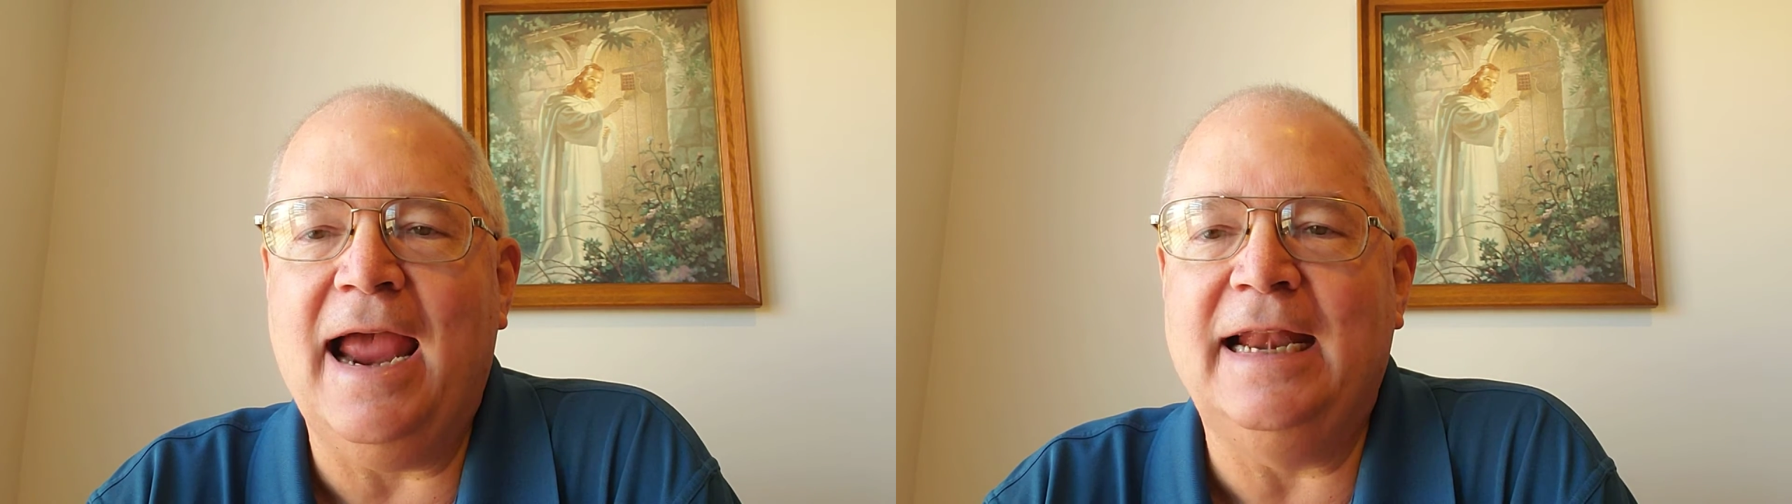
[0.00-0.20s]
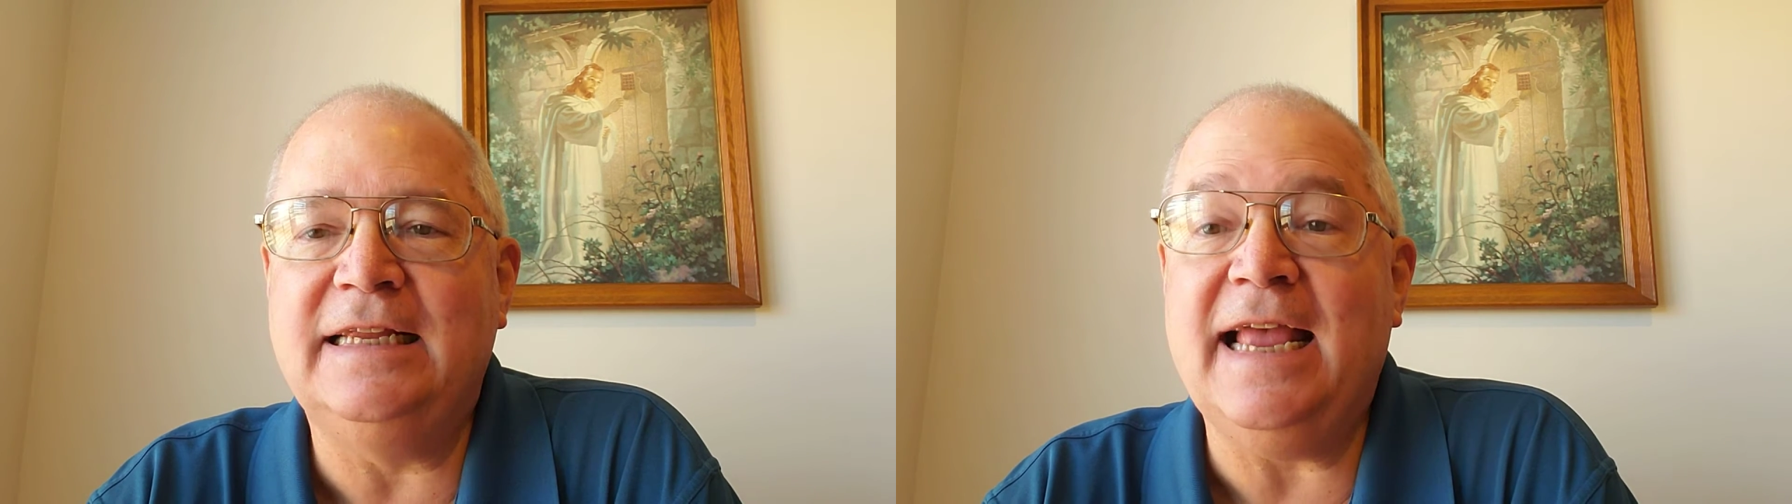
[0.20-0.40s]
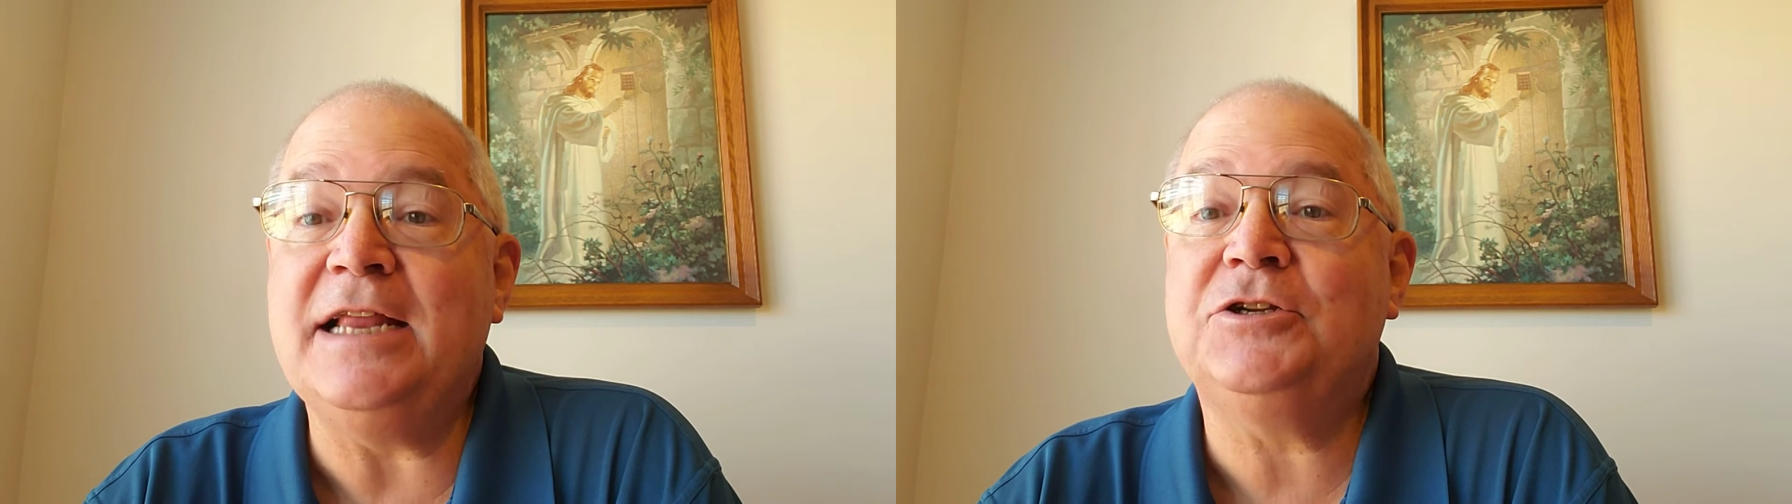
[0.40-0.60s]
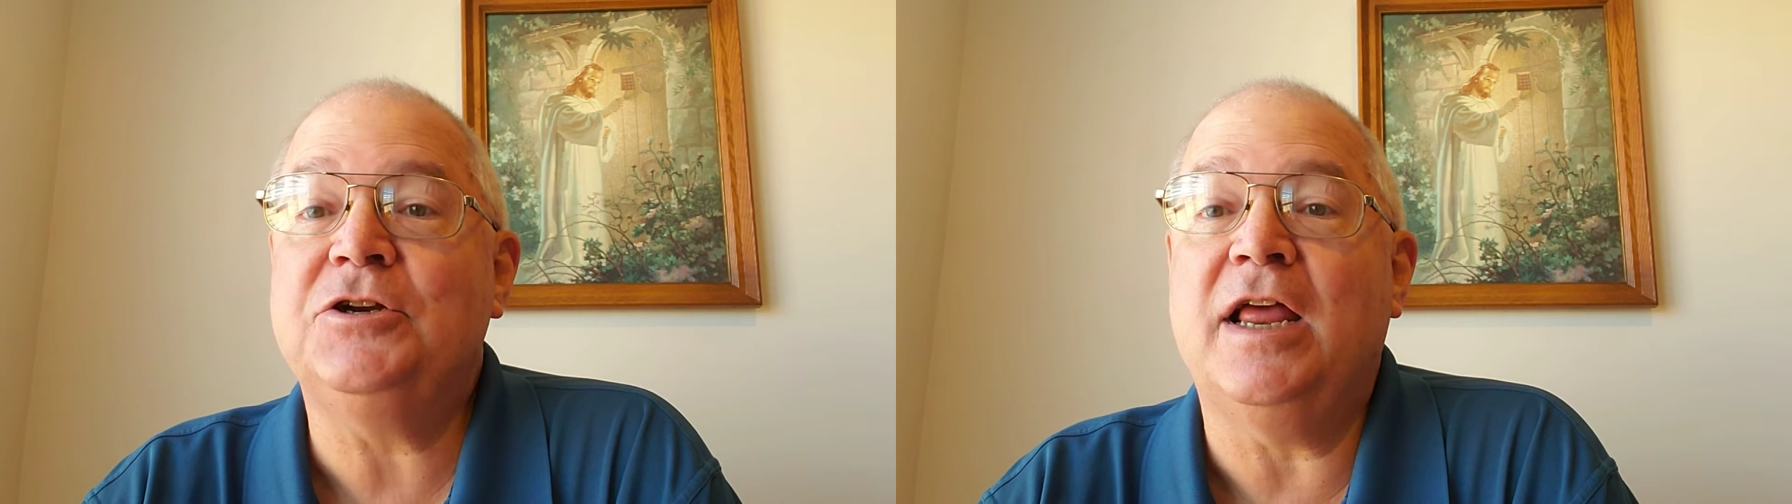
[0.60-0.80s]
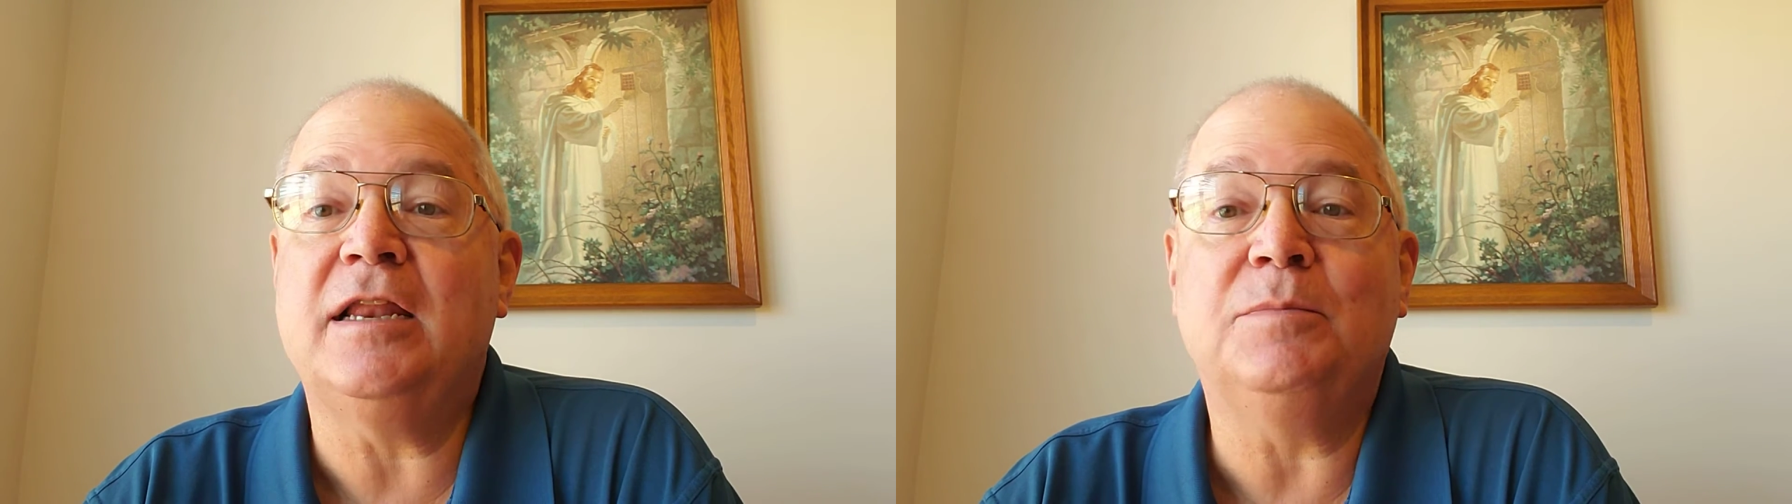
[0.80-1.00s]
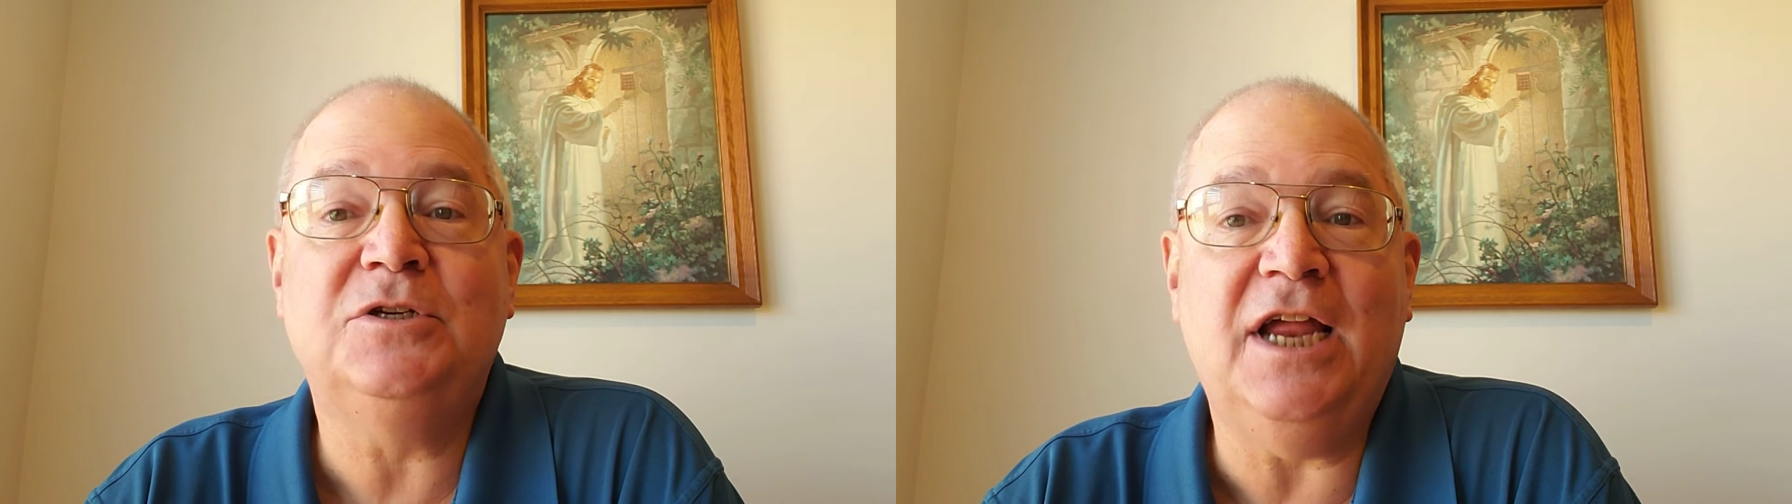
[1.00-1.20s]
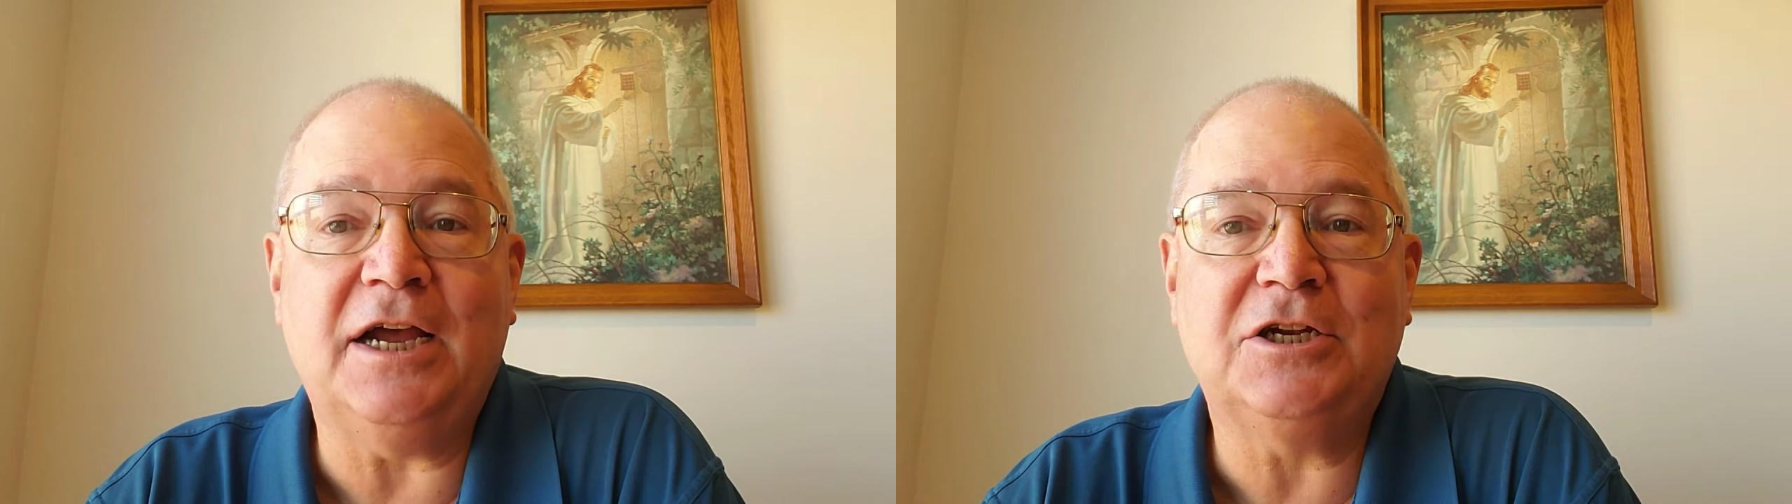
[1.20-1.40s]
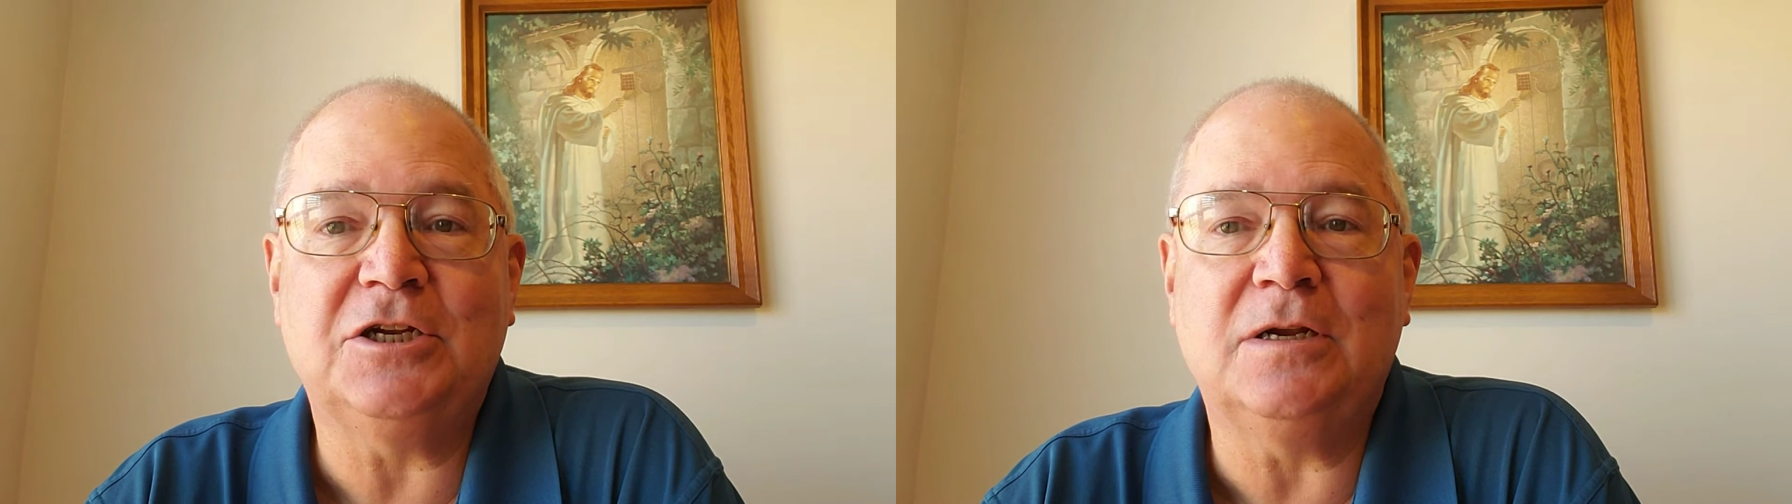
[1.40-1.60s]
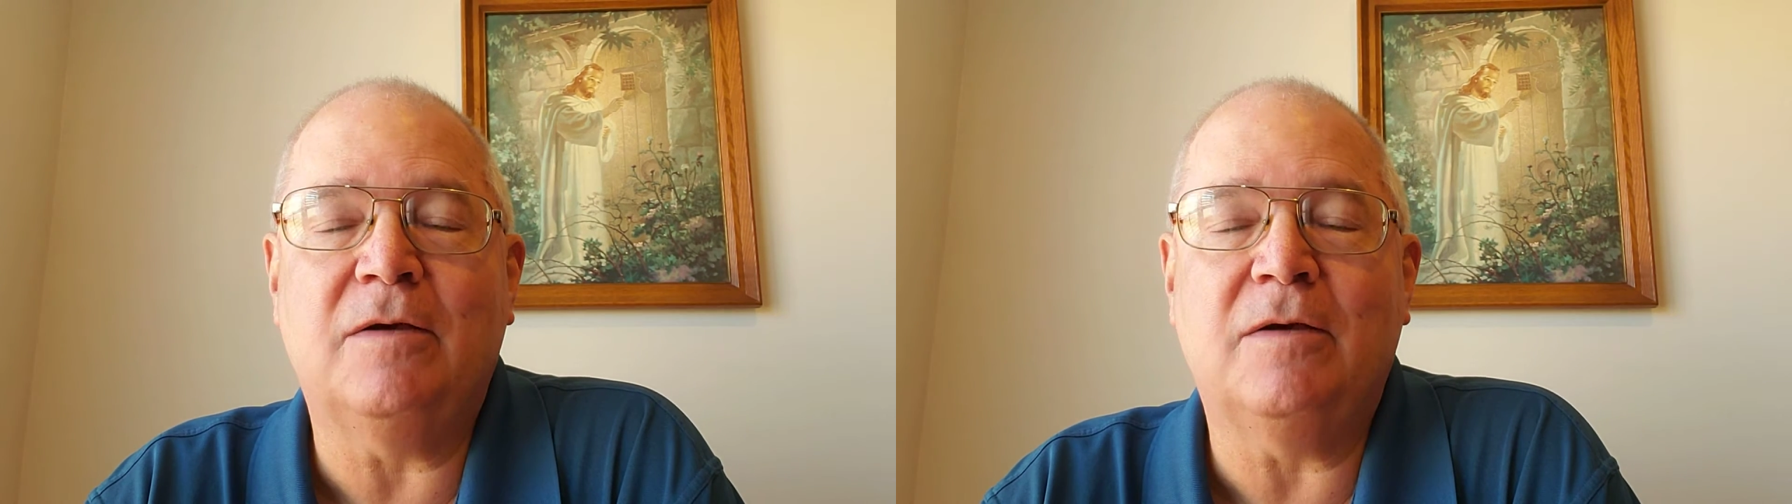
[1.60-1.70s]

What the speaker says: and he's answering an objection